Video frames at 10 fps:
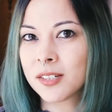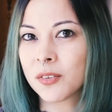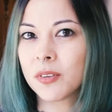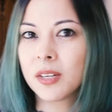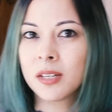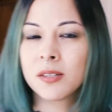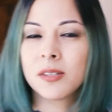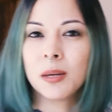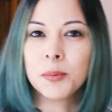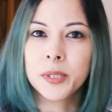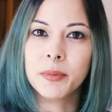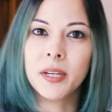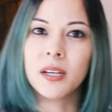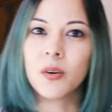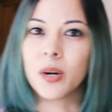So things seem to
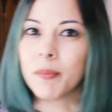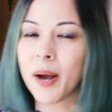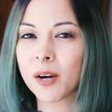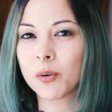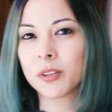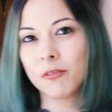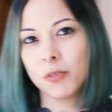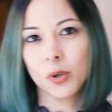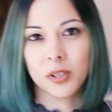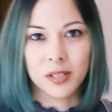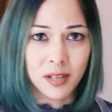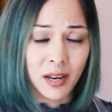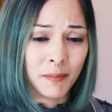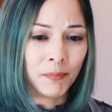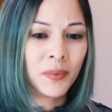be going backward and forward in
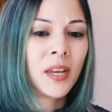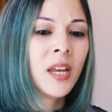time.